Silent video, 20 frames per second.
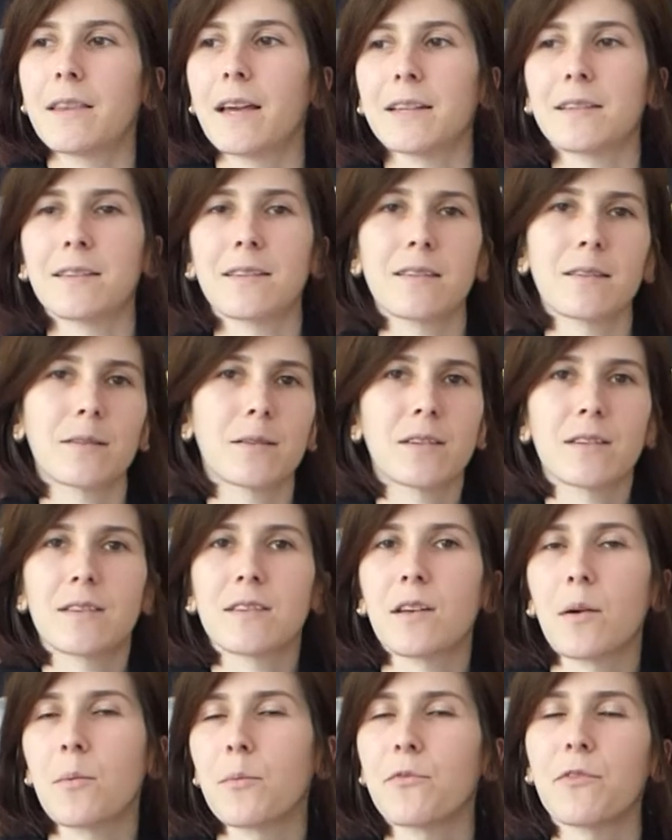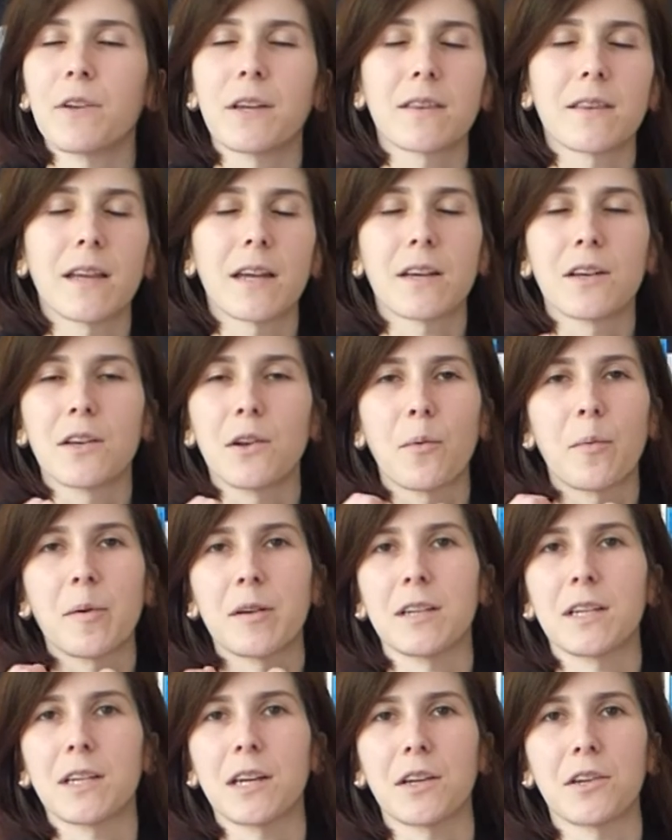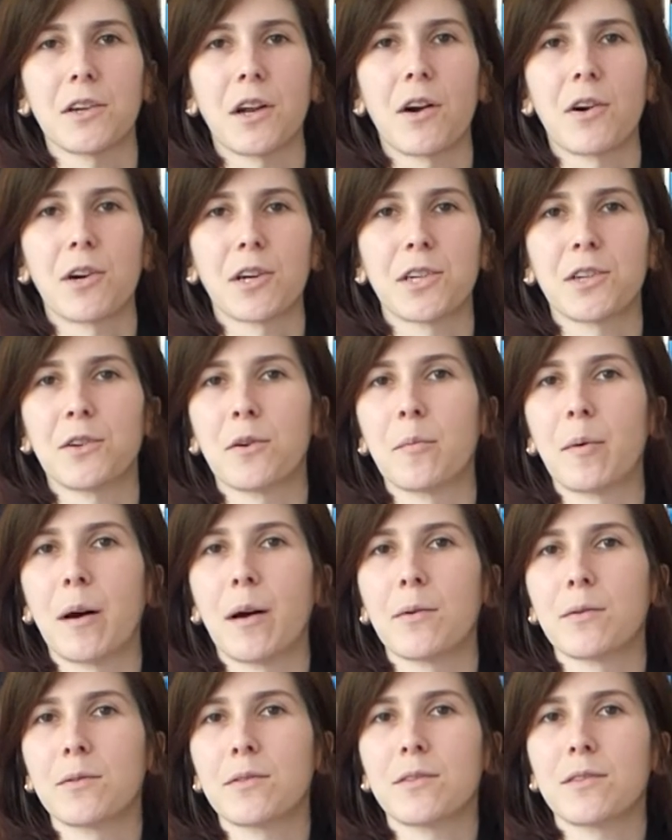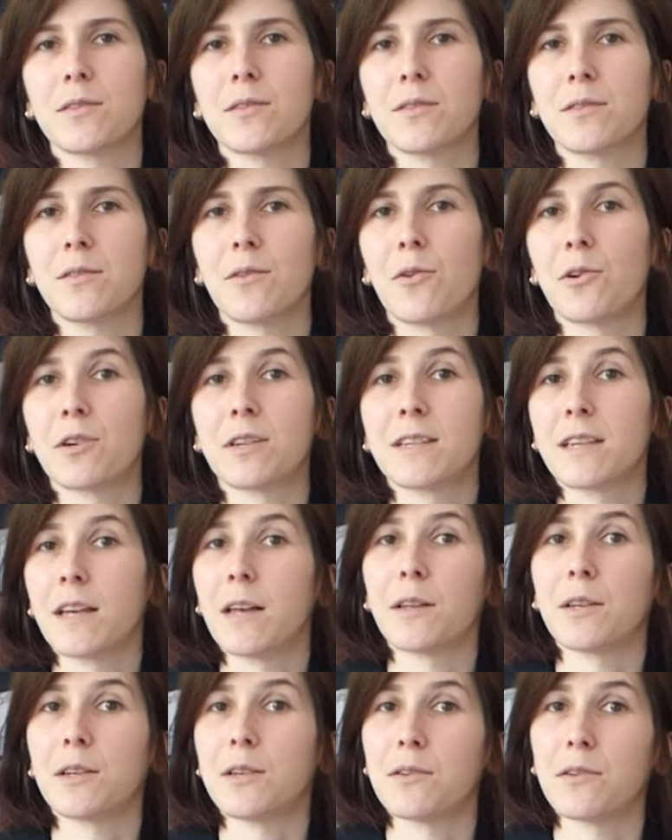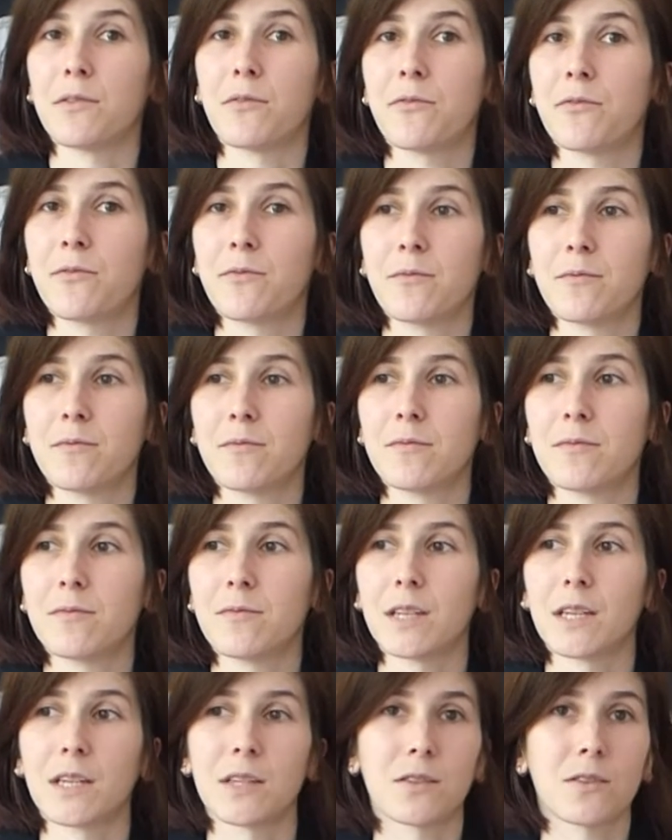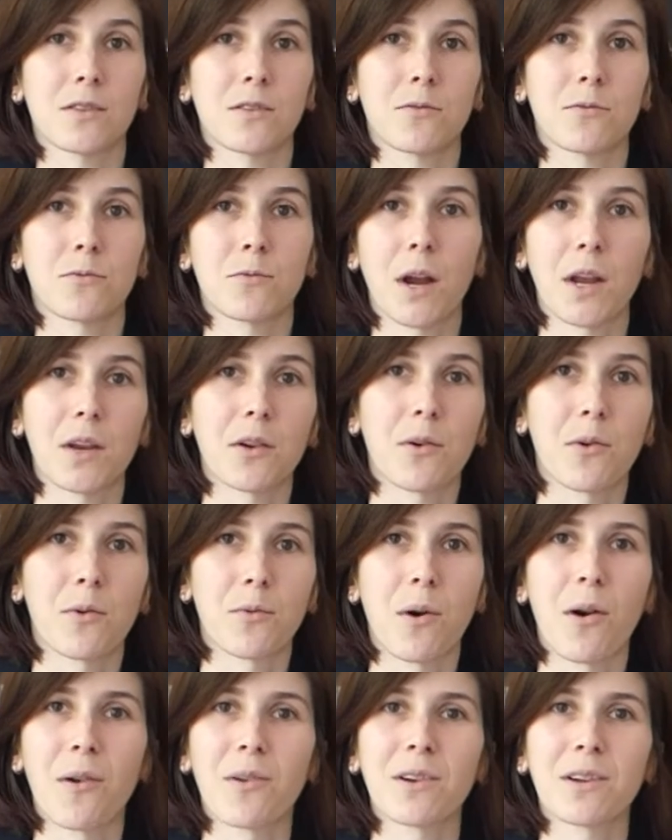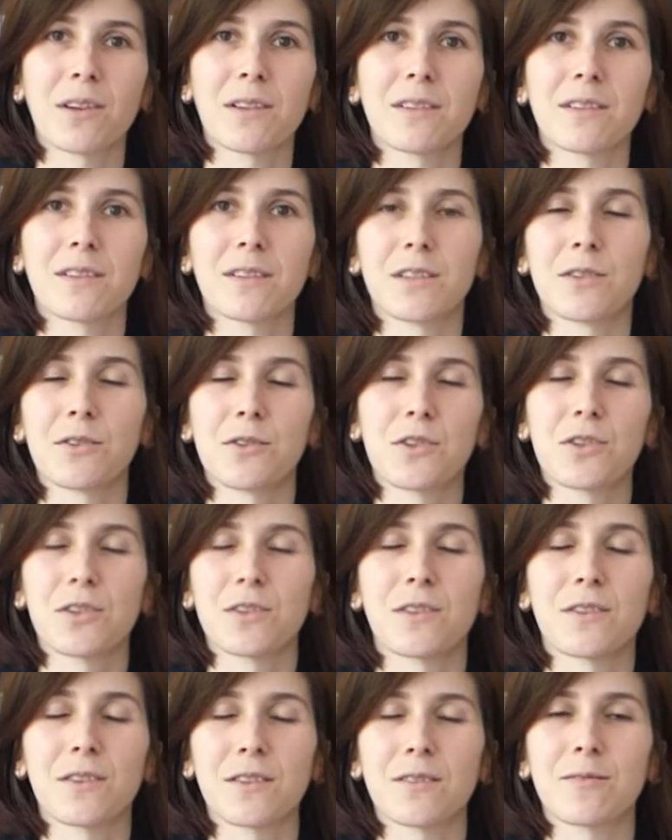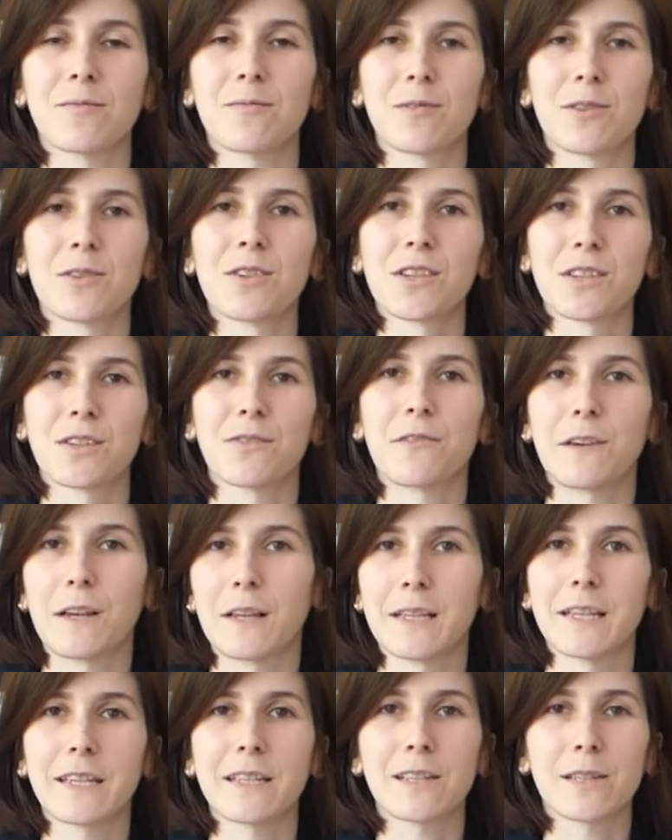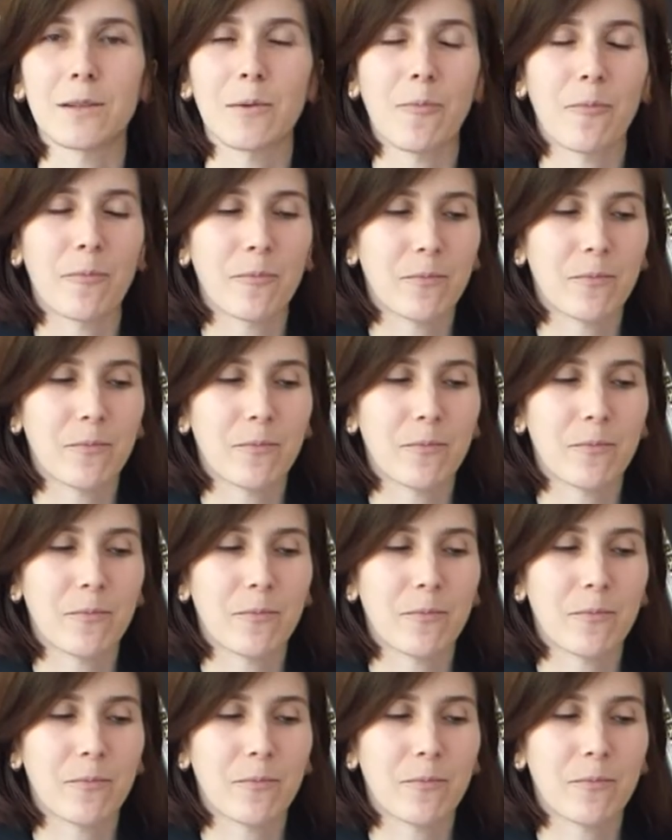that's something that nobody can argue about or tell you if it's right or wrong. You just feel it.